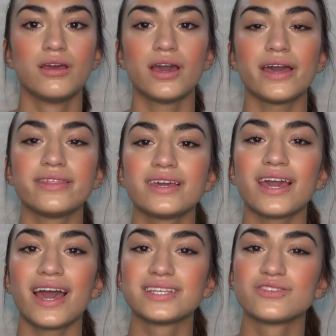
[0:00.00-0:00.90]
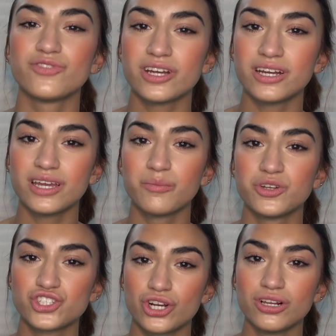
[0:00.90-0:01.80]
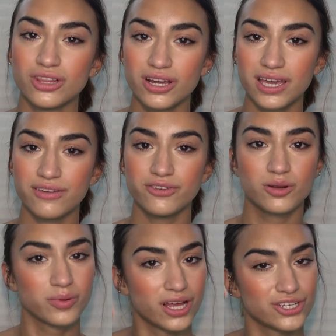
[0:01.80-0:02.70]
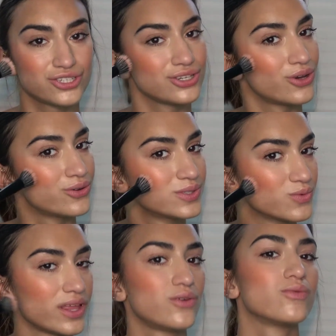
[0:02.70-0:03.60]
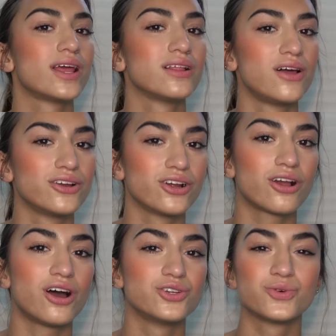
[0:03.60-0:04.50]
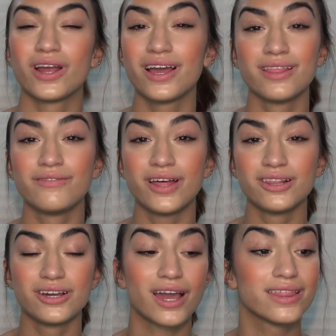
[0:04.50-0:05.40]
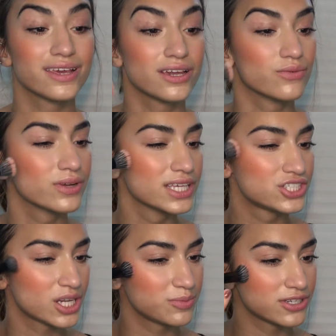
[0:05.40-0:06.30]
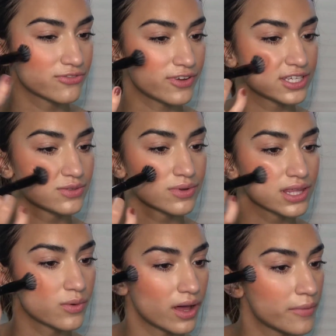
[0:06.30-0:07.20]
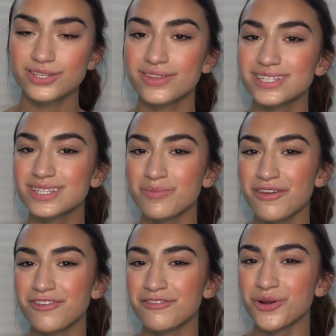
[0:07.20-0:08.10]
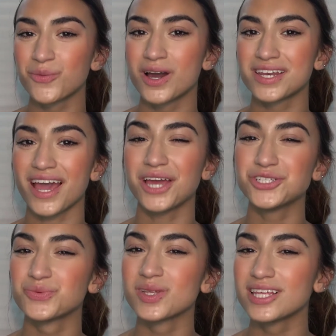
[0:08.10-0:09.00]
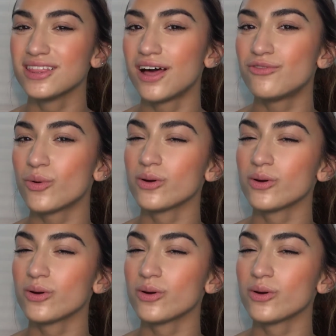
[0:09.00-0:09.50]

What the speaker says: I think it has a very mature look if your blush goes like right along your contour. I love that look. I think it really shapes your face really well. So this is my favorite one. I just really love